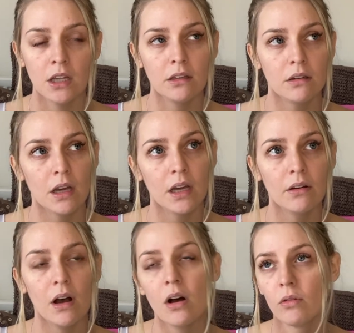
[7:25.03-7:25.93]
You
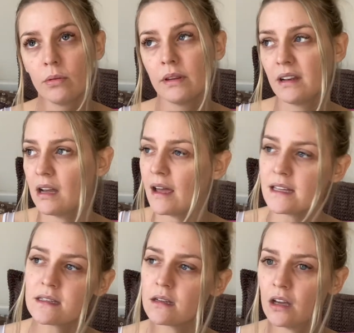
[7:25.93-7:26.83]
go, oh, well, the
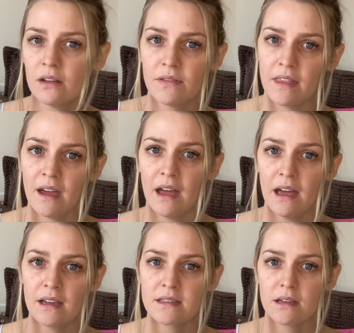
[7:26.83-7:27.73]
light's over
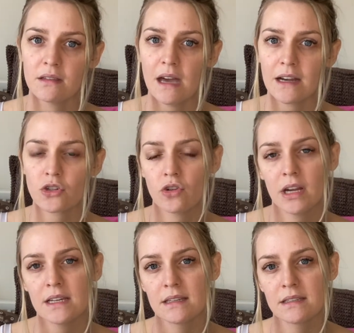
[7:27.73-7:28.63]
there, so that
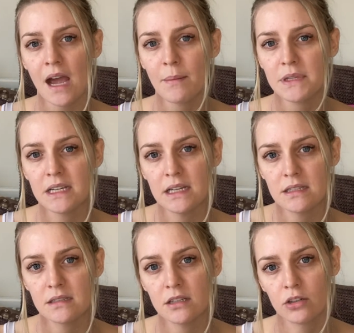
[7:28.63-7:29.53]
tree has
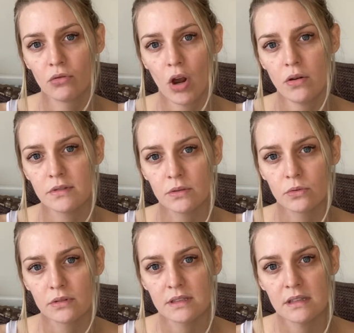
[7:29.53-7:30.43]
adapted to grow
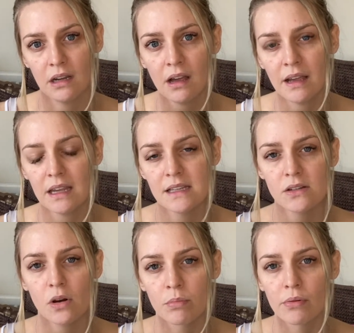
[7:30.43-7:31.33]
towards the light. It's
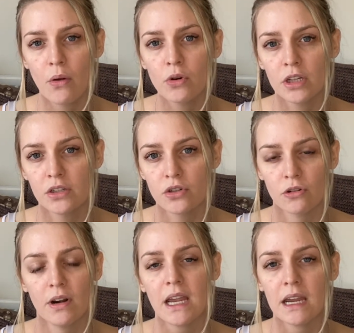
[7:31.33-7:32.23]
not a broken
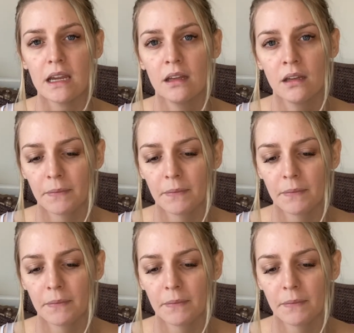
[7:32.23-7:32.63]
tree.